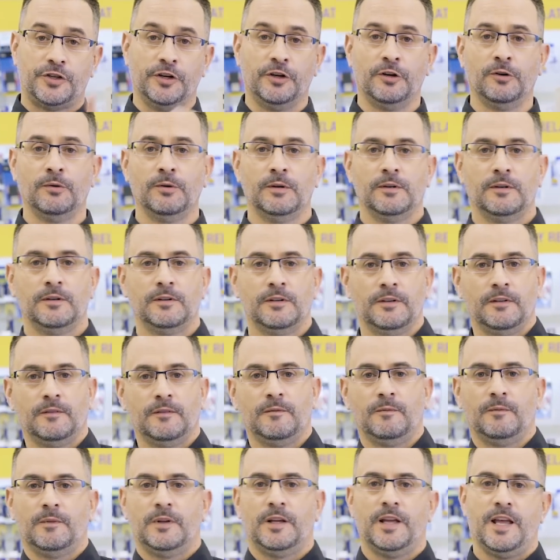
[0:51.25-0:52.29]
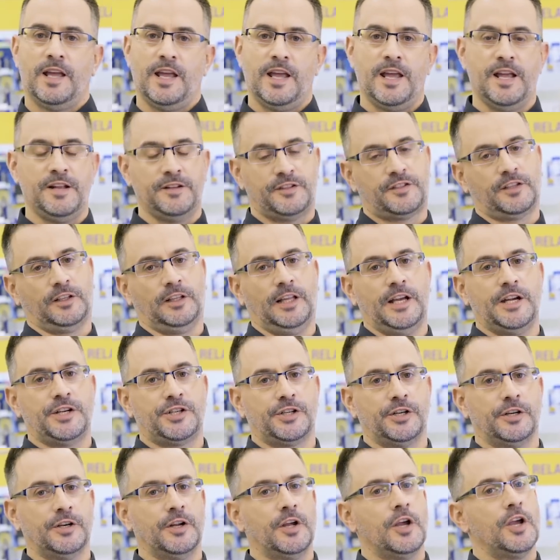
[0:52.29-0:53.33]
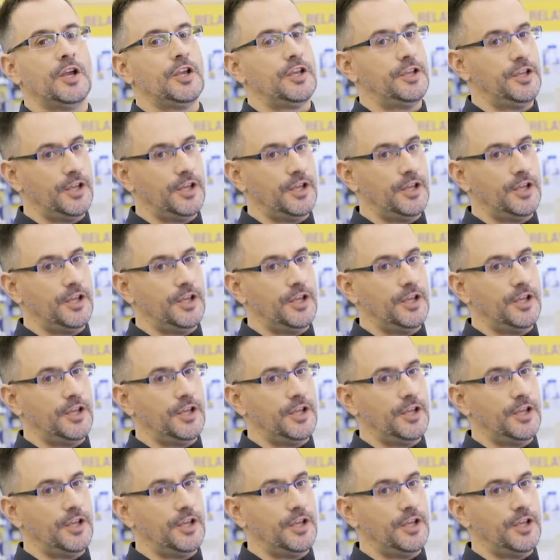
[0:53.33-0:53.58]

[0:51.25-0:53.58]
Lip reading: Two, insulation.